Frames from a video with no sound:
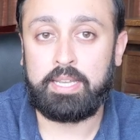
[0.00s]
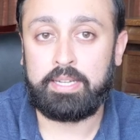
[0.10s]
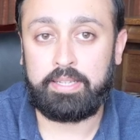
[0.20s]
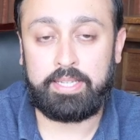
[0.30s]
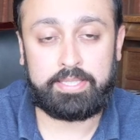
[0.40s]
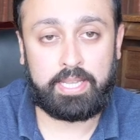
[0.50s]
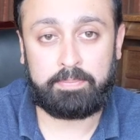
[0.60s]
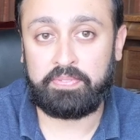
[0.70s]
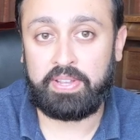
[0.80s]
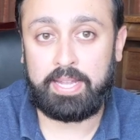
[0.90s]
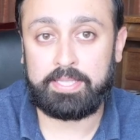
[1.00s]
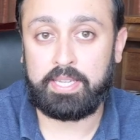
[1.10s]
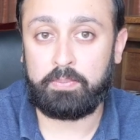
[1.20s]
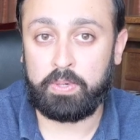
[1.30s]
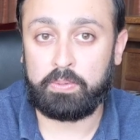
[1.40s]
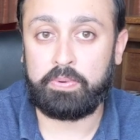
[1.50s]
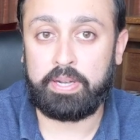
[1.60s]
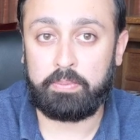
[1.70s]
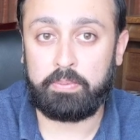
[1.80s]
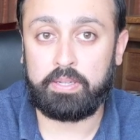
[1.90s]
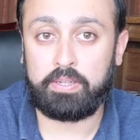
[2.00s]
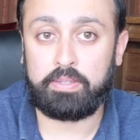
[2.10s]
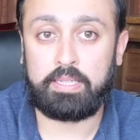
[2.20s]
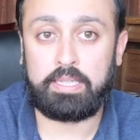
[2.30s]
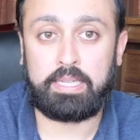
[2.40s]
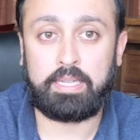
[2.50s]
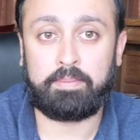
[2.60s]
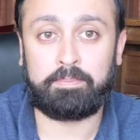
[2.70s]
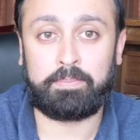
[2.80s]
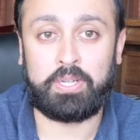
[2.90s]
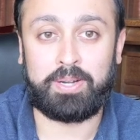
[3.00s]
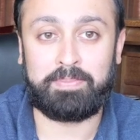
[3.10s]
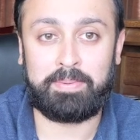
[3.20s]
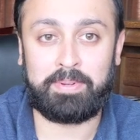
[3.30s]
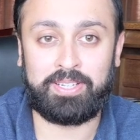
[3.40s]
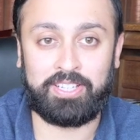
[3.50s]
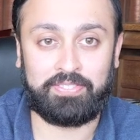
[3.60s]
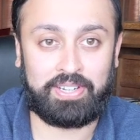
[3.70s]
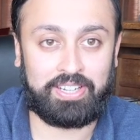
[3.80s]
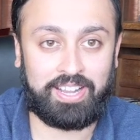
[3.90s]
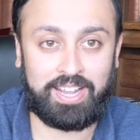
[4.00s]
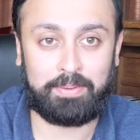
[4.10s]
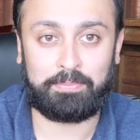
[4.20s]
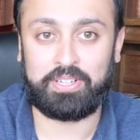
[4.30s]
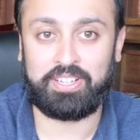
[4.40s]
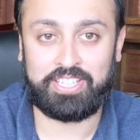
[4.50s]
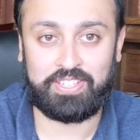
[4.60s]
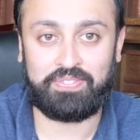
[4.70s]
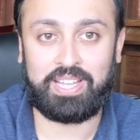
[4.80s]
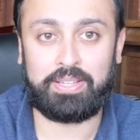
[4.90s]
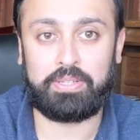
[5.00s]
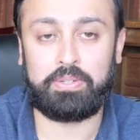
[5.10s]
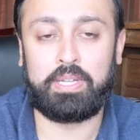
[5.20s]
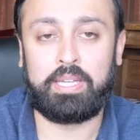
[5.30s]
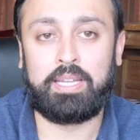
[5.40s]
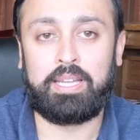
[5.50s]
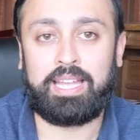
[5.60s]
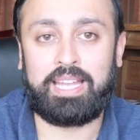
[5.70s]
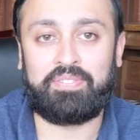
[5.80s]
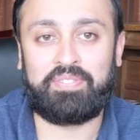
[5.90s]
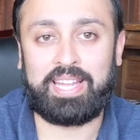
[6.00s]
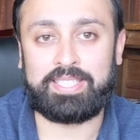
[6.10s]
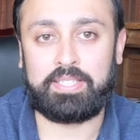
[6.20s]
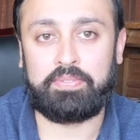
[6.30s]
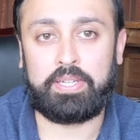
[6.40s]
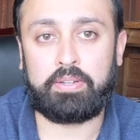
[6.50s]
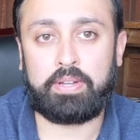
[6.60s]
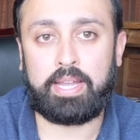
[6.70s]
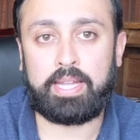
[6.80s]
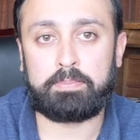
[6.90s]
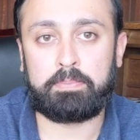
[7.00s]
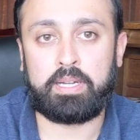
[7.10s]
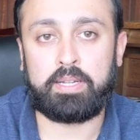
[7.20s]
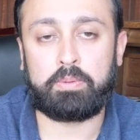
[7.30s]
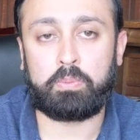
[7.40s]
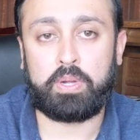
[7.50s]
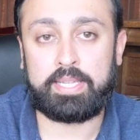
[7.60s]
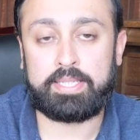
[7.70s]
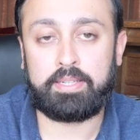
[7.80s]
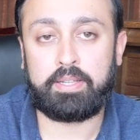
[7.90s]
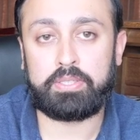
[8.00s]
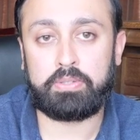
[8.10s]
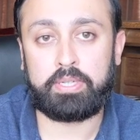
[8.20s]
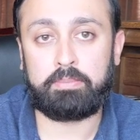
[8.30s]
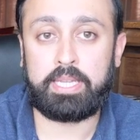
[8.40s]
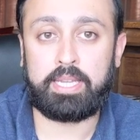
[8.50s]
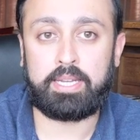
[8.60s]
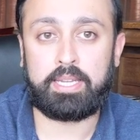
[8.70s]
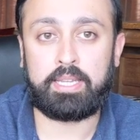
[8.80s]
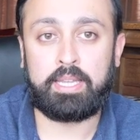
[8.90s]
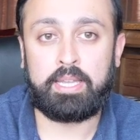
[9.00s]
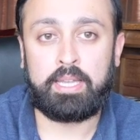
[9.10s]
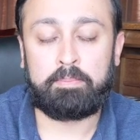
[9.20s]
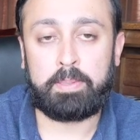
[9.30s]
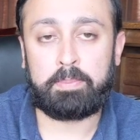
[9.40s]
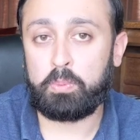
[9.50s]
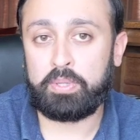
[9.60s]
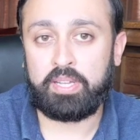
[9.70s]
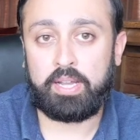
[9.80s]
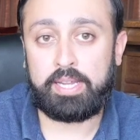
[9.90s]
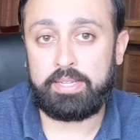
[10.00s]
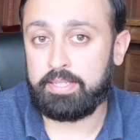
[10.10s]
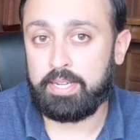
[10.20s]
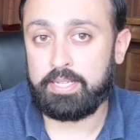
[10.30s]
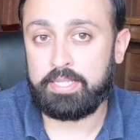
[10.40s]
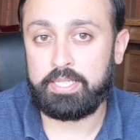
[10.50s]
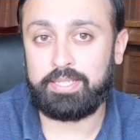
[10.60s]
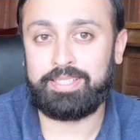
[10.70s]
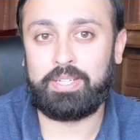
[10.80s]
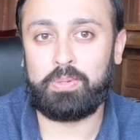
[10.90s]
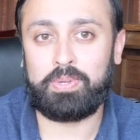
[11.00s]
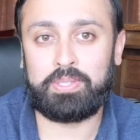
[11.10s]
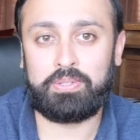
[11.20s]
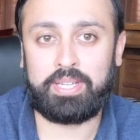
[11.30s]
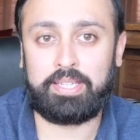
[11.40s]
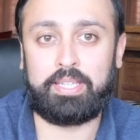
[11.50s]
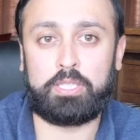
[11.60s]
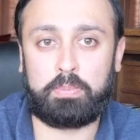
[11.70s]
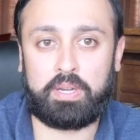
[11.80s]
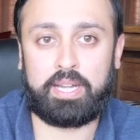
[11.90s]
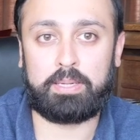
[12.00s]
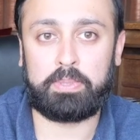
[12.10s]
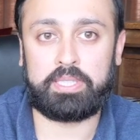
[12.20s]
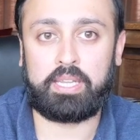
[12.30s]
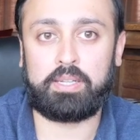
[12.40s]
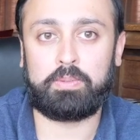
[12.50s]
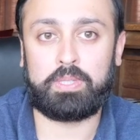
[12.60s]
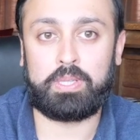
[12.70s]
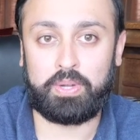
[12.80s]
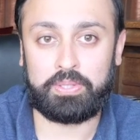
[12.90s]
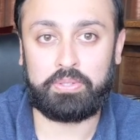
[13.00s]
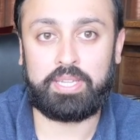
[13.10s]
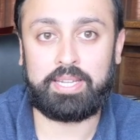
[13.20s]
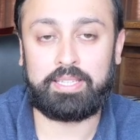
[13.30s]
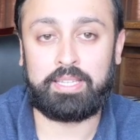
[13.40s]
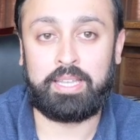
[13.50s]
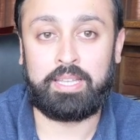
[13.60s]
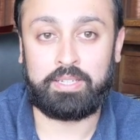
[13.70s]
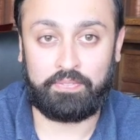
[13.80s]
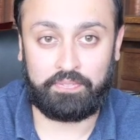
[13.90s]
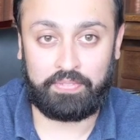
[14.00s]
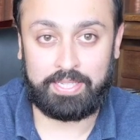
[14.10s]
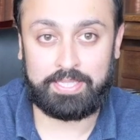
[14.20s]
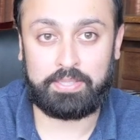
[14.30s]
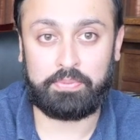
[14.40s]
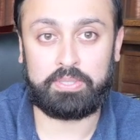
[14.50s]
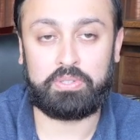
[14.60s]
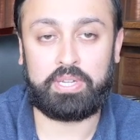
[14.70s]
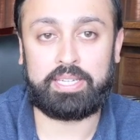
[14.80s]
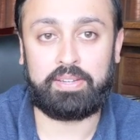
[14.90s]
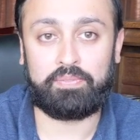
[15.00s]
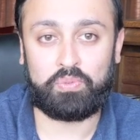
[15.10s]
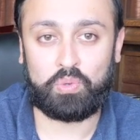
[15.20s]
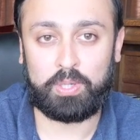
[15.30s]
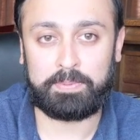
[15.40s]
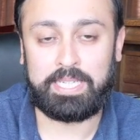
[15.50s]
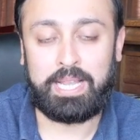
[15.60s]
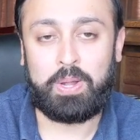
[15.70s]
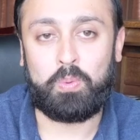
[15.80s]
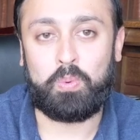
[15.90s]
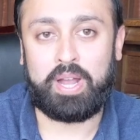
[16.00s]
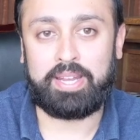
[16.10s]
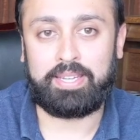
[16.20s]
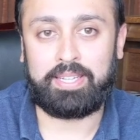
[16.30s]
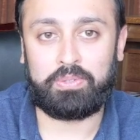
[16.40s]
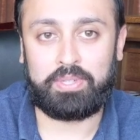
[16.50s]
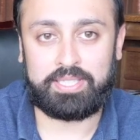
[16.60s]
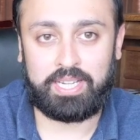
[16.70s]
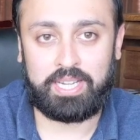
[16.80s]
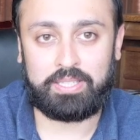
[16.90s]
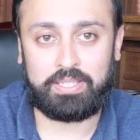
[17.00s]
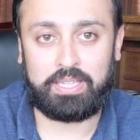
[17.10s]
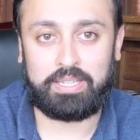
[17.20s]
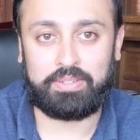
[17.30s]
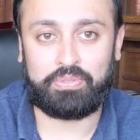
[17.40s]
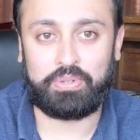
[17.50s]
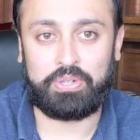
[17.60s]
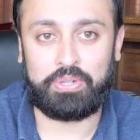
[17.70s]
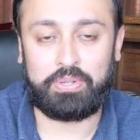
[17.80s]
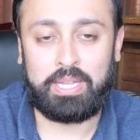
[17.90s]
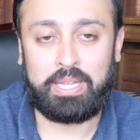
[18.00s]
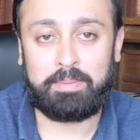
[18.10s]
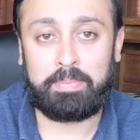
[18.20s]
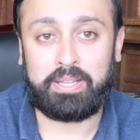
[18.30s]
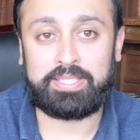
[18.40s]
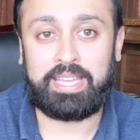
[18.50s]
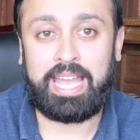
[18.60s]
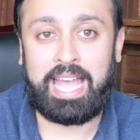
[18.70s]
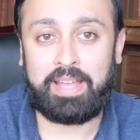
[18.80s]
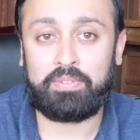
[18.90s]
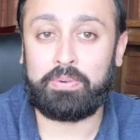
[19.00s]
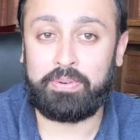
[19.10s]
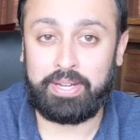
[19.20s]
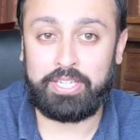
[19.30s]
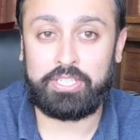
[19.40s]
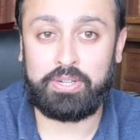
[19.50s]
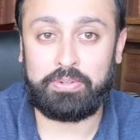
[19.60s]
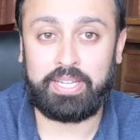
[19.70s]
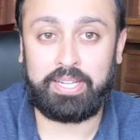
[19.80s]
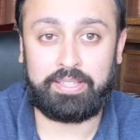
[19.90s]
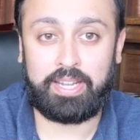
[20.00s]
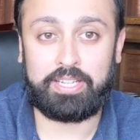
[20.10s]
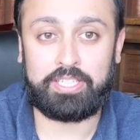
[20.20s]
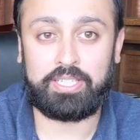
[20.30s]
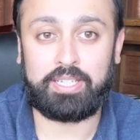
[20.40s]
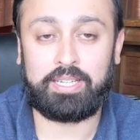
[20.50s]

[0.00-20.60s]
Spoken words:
these type of ads can work very well. They are maybe not very high production value, fancy video ads, but what I said also in the beginning, people with high intention, they don't want to get inspired, but they want to get convinced, they want to get informed why they need to decide for you, because they have already shown the intention